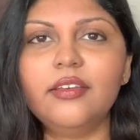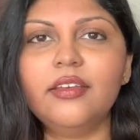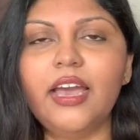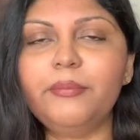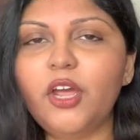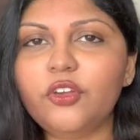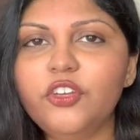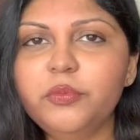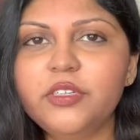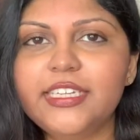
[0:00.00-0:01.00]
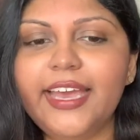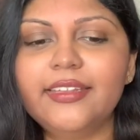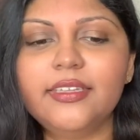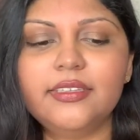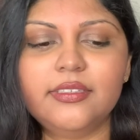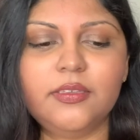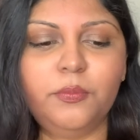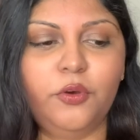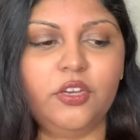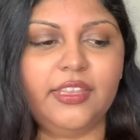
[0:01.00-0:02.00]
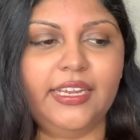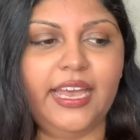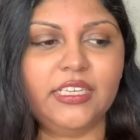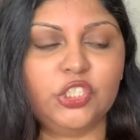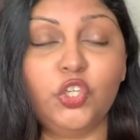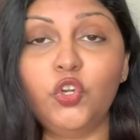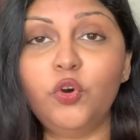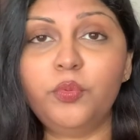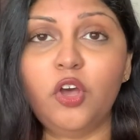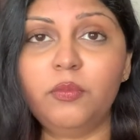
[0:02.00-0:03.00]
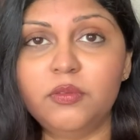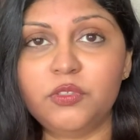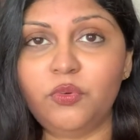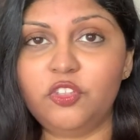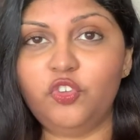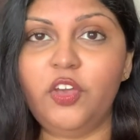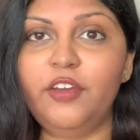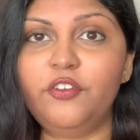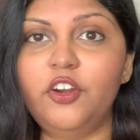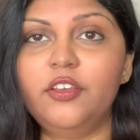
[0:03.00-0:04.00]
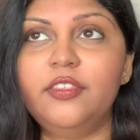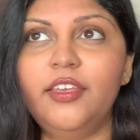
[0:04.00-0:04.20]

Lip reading: I'm not going to pretend that this is a book that has no problems whatsoever.